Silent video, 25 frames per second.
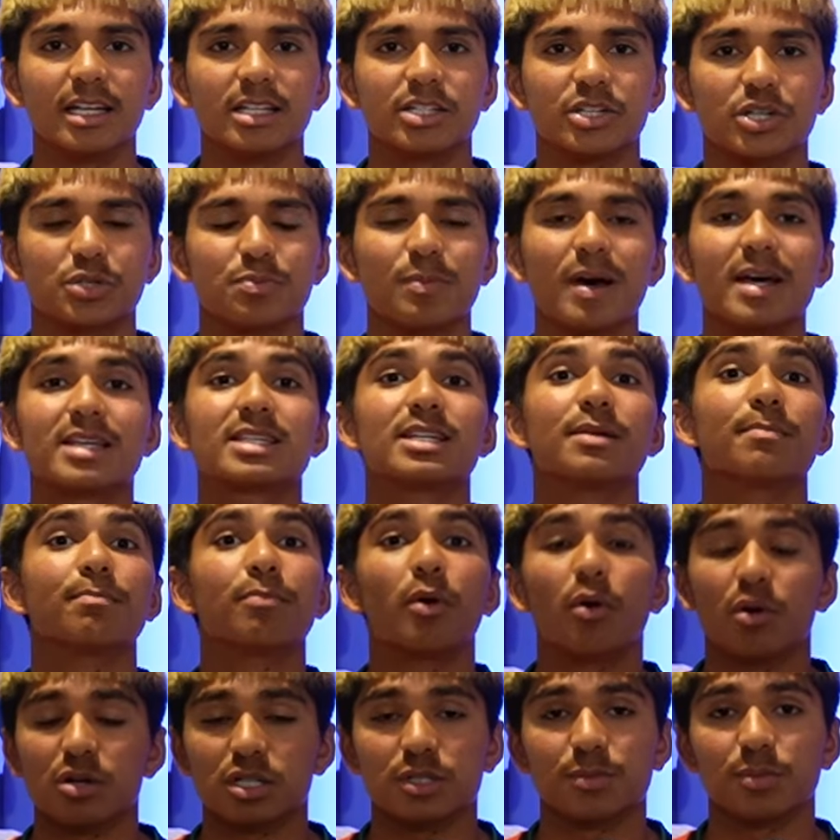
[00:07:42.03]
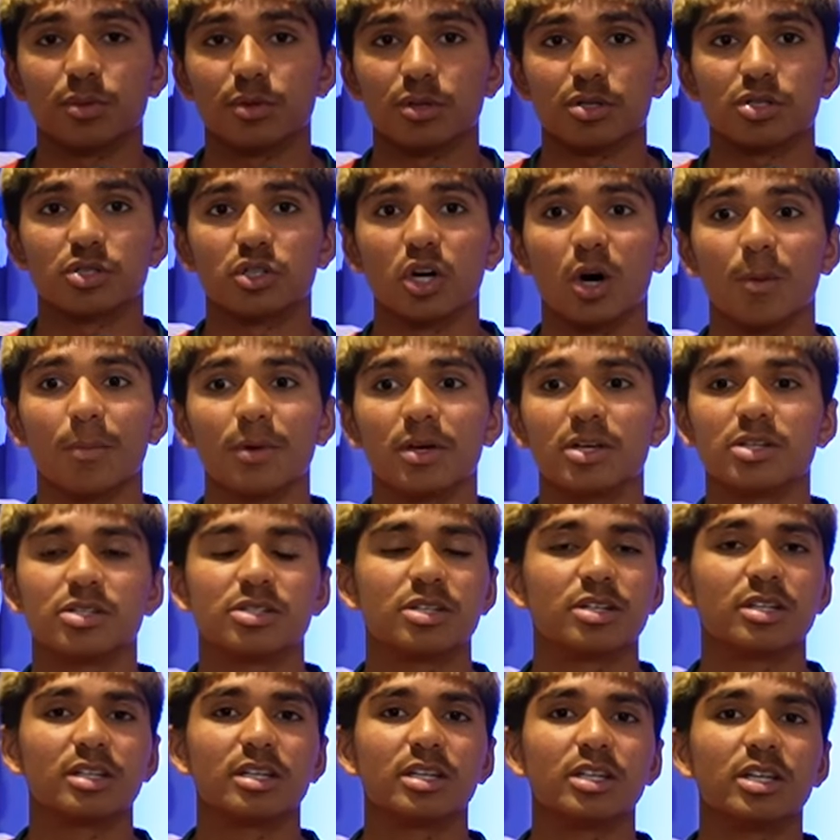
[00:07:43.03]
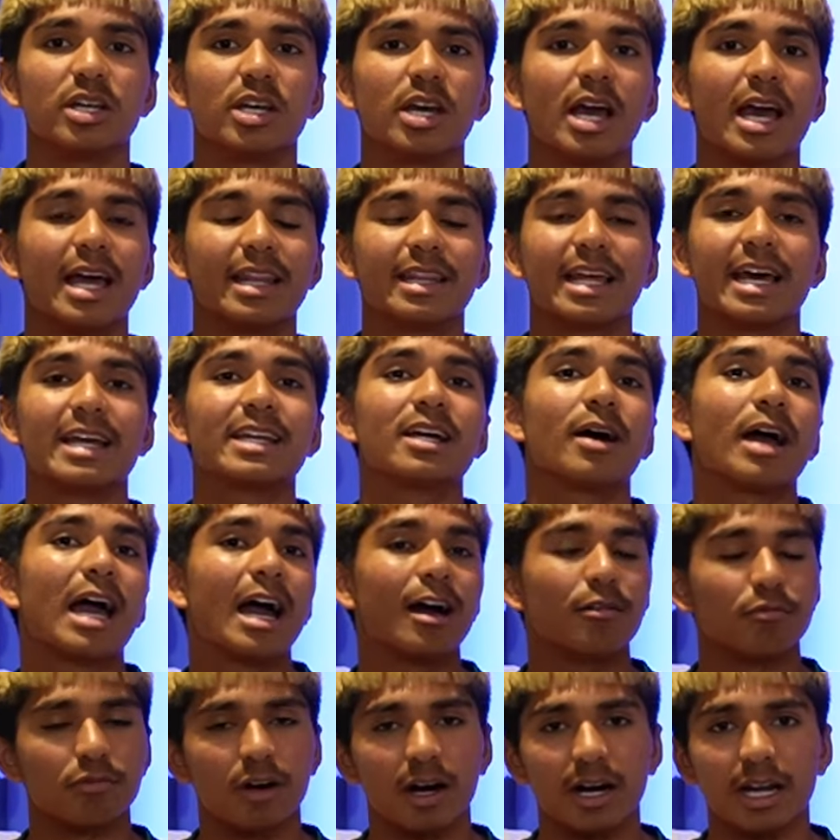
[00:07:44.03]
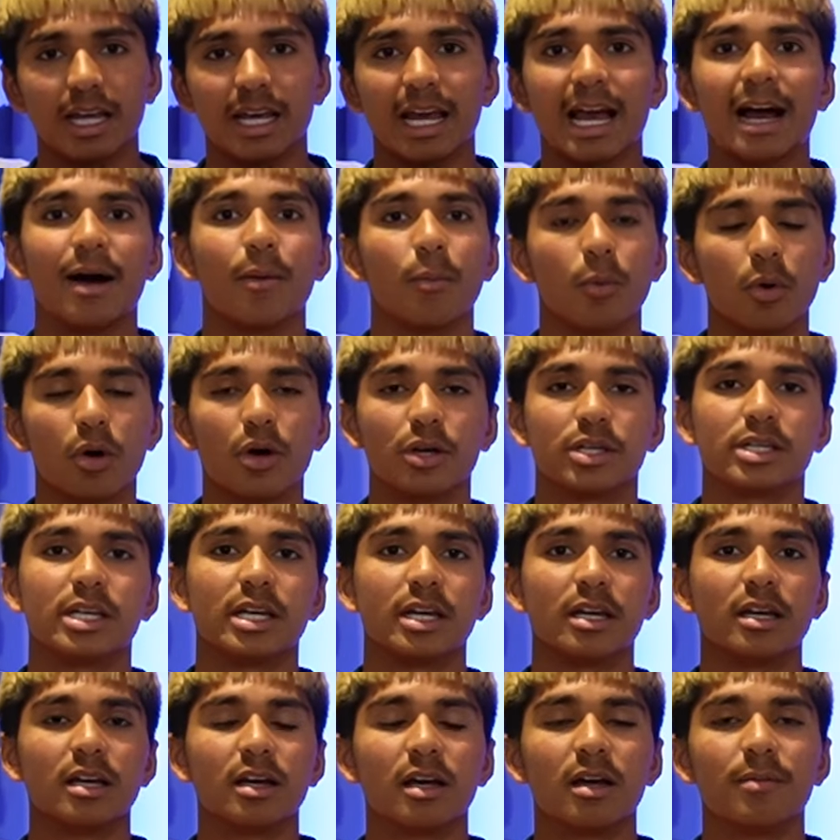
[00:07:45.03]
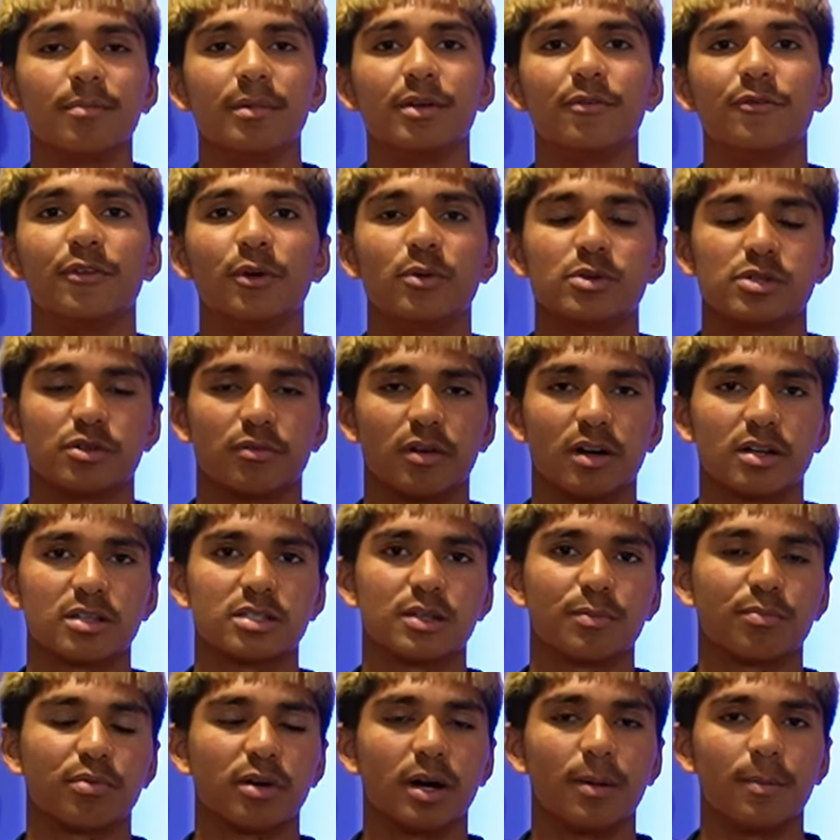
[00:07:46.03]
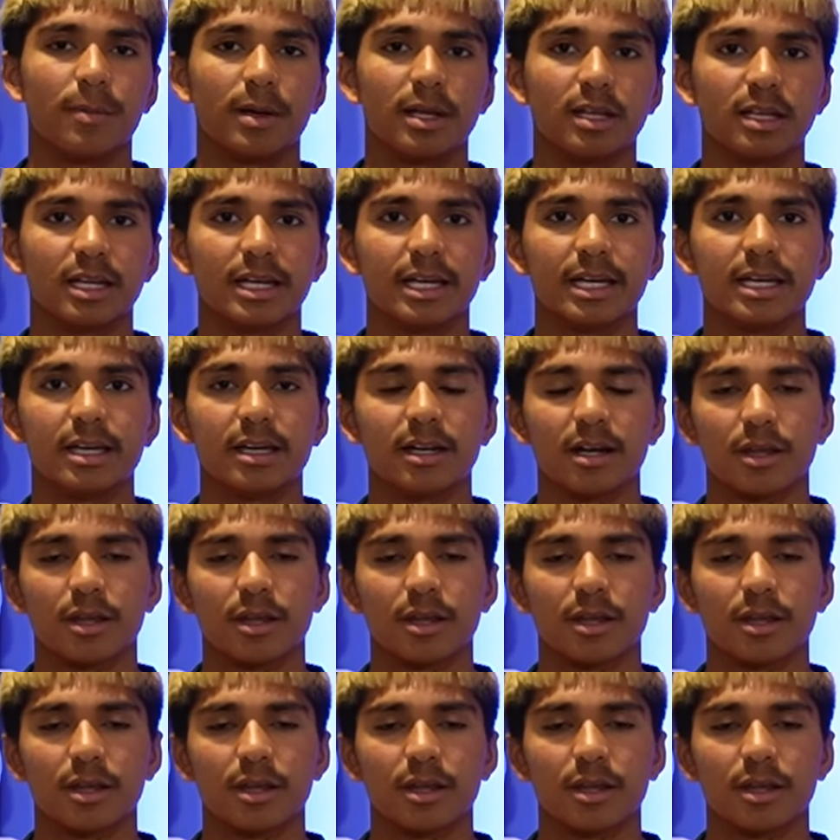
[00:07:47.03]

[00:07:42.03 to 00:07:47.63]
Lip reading: just makes it impossible to stop, because you end up outrunning, outworking midfielders amongst the Premier League.